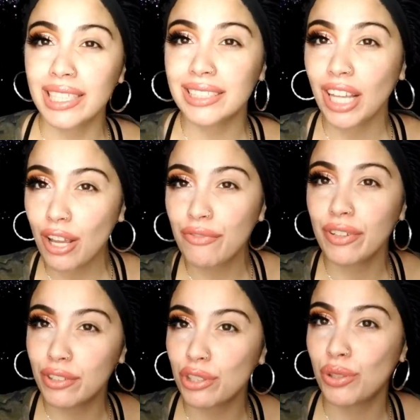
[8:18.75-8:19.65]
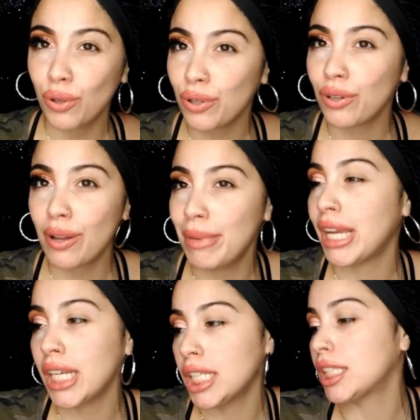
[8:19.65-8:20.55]
Instead of a tutorial, I'm
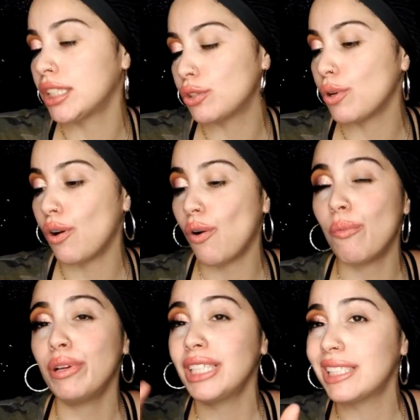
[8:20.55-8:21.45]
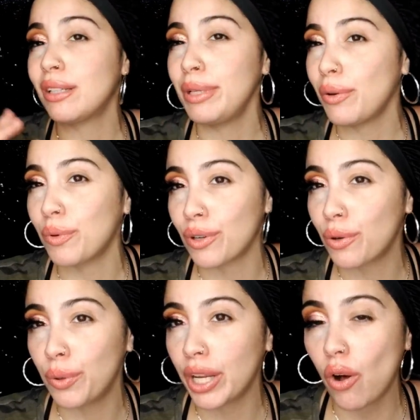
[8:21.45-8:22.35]
making this into a haul, but it's gonna be a real
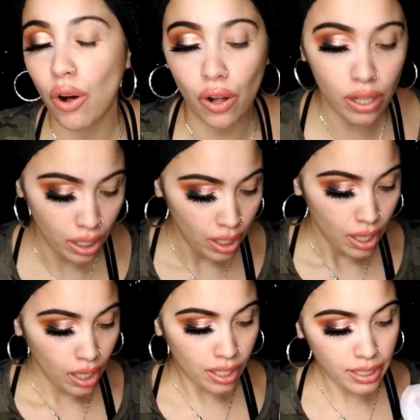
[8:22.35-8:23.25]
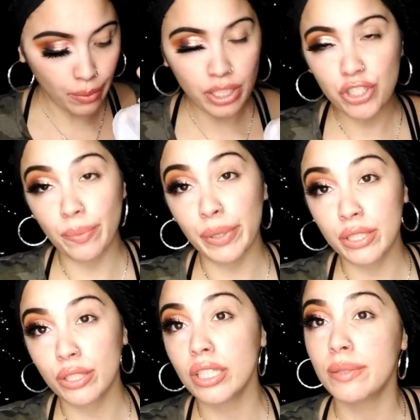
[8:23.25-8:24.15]
quick haul because I want to jump
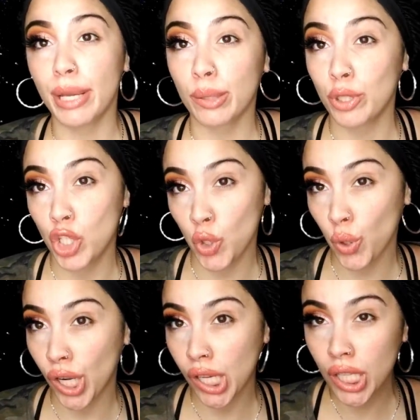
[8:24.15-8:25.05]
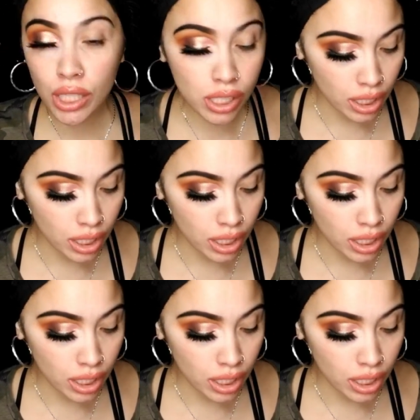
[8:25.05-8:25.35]
into this makeup tutorial.